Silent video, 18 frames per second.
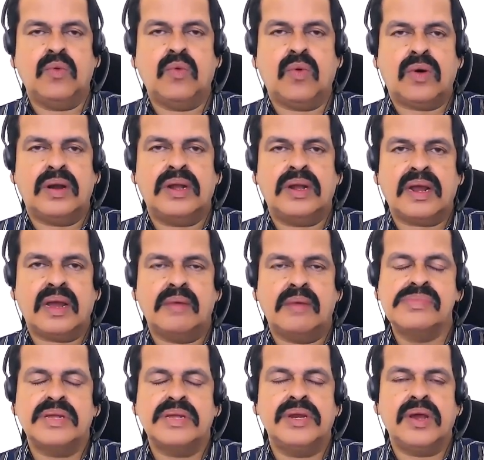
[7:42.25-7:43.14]
what
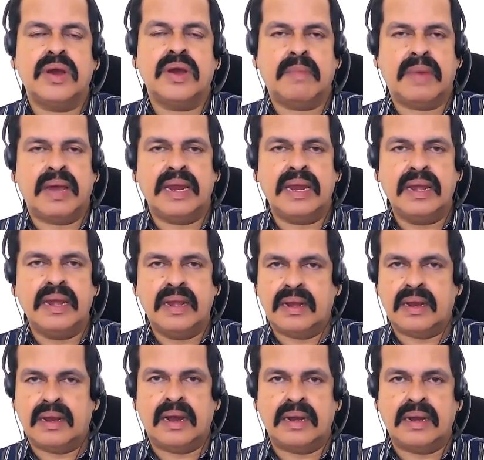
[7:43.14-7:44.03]
comes into your
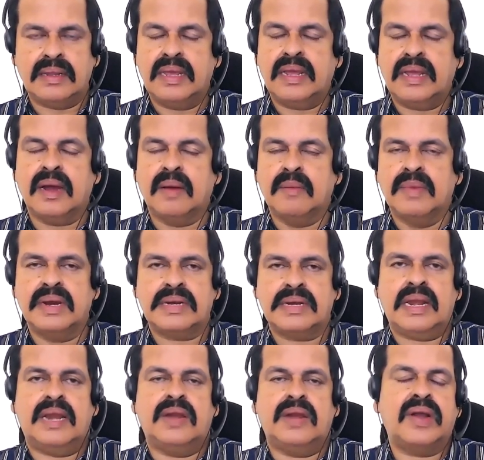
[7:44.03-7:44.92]
mind are the
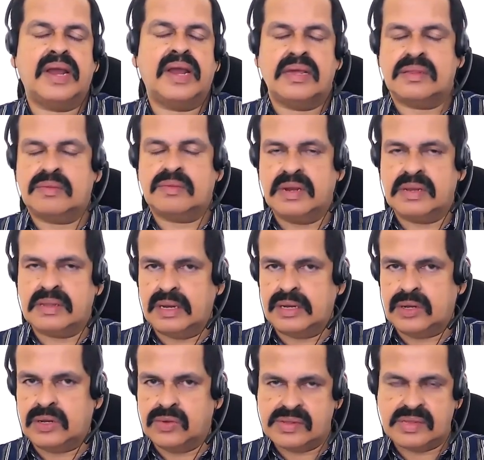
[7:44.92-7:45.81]
commercial advertisements
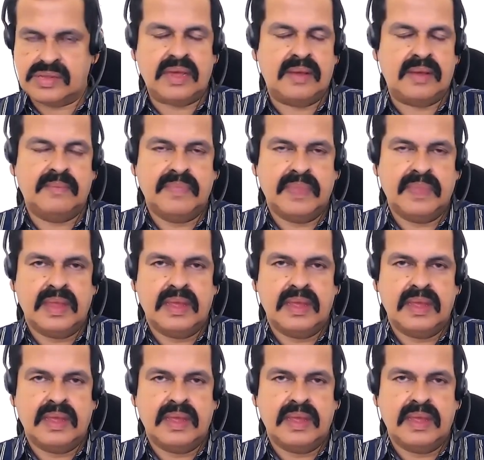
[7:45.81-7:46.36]
that you see